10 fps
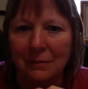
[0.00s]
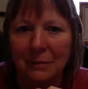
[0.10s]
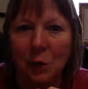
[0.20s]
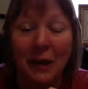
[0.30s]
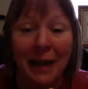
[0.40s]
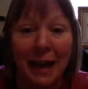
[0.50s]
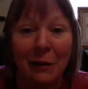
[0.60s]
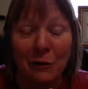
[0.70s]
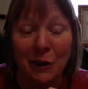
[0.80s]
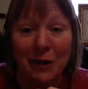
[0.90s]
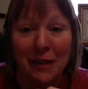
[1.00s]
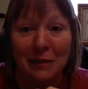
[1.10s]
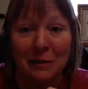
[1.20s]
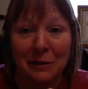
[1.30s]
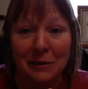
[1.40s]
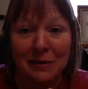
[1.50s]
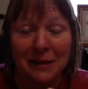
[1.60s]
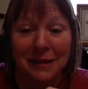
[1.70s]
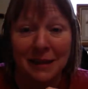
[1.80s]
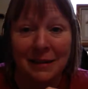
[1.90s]
work it out for yourself,
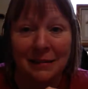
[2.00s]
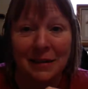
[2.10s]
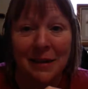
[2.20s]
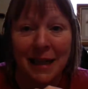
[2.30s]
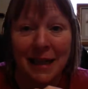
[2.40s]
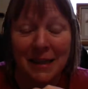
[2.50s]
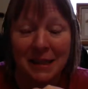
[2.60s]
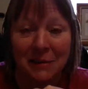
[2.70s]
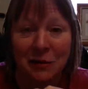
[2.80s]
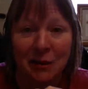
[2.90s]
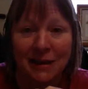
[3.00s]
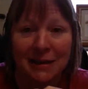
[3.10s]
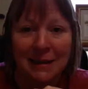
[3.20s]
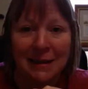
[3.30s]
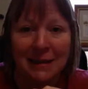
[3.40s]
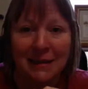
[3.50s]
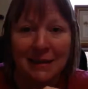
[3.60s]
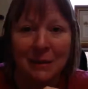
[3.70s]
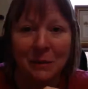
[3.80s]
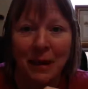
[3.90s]
kind of the dates of transits
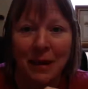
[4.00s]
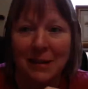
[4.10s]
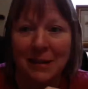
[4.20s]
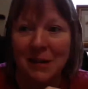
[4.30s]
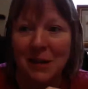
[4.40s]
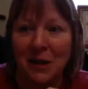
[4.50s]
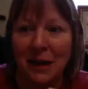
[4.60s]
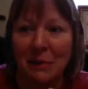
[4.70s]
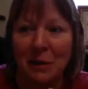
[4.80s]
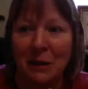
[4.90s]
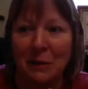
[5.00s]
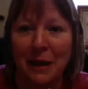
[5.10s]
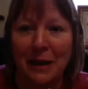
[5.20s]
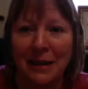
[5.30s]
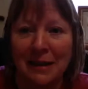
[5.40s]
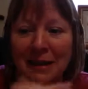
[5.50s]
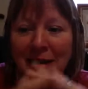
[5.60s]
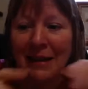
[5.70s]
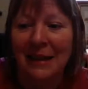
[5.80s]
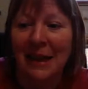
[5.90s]
and where things are. Hi, Barbara.
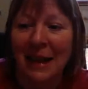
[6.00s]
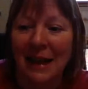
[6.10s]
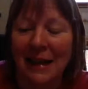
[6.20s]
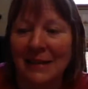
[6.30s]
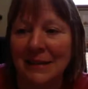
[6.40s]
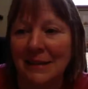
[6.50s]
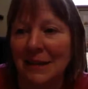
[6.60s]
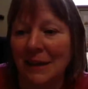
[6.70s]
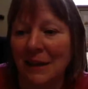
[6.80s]
And